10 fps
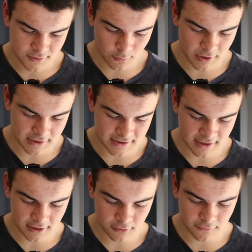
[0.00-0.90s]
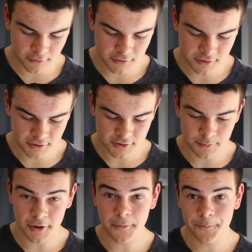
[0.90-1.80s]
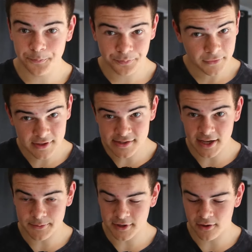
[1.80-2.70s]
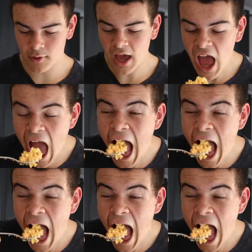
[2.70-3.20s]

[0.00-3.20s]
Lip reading: Weird cycle of couscous, but slaps either way.